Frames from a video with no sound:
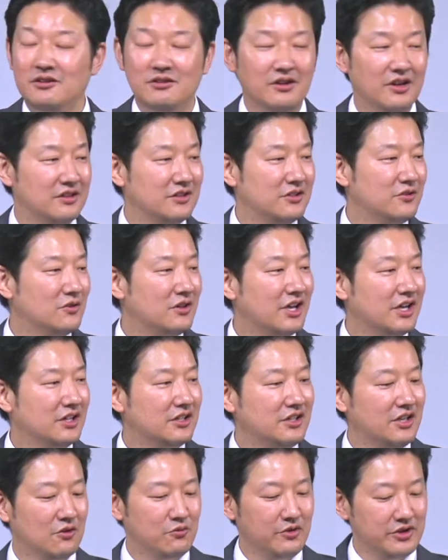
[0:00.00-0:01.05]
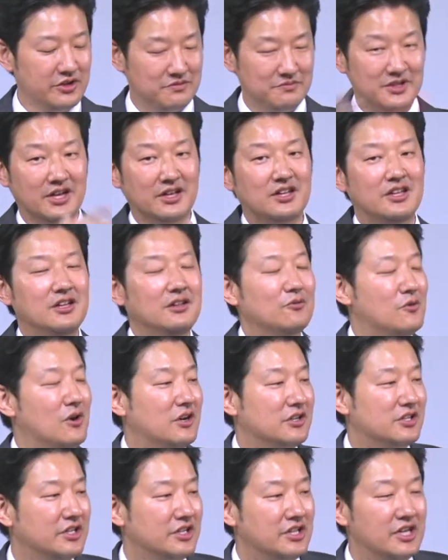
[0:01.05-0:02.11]
And then you're like, get rid of that
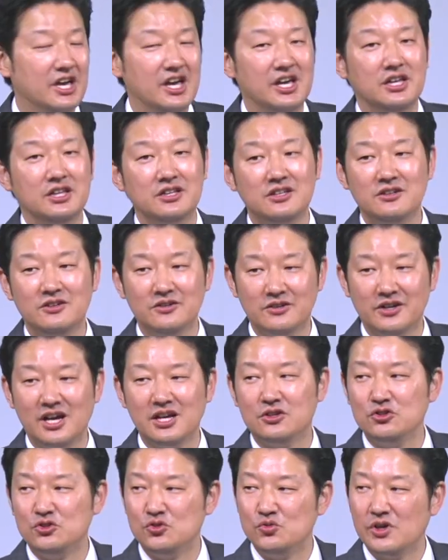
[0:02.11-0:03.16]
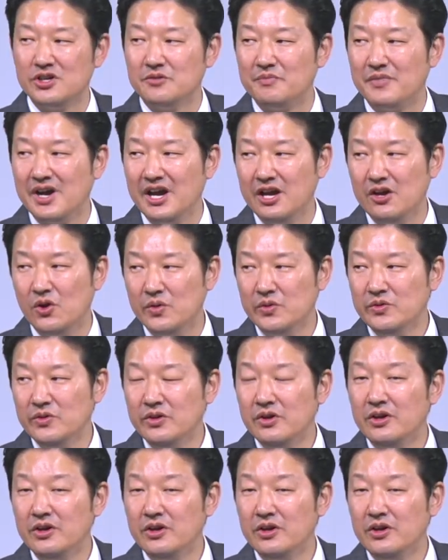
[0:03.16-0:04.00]
walking cane. I could do it on my own.